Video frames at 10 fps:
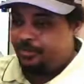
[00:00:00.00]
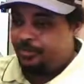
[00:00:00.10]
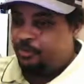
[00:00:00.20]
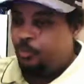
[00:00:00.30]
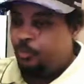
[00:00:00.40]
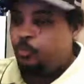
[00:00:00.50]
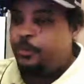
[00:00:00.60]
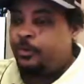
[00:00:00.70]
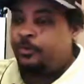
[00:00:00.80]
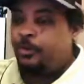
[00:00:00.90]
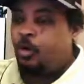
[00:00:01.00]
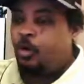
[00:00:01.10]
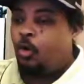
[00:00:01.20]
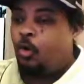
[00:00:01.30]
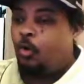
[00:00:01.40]
You reap
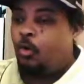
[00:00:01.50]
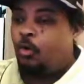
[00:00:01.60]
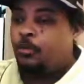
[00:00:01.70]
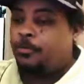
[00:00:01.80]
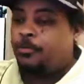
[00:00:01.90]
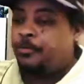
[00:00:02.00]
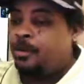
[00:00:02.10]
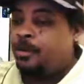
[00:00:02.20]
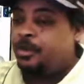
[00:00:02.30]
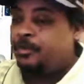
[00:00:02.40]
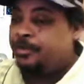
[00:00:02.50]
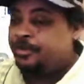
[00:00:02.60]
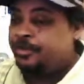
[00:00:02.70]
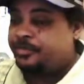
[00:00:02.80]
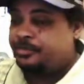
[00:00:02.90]
all the
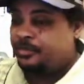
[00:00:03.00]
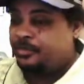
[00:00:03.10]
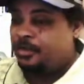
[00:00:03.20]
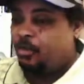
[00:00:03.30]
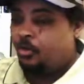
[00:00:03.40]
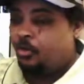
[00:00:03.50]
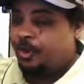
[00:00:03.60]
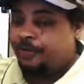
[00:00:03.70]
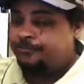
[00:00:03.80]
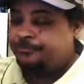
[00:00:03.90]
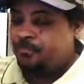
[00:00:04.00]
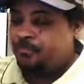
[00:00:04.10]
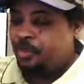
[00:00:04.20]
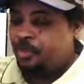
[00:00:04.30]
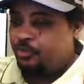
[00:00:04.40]
goods. Okay?
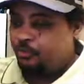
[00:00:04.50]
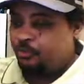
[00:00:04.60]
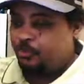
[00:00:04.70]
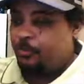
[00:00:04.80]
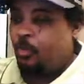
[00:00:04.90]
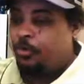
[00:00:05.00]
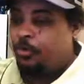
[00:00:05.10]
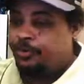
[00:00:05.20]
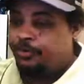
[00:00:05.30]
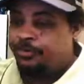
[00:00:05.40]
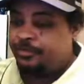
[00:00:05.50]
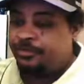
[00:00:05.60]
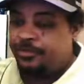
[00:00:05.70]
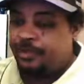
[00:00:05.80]
You reap all the goods.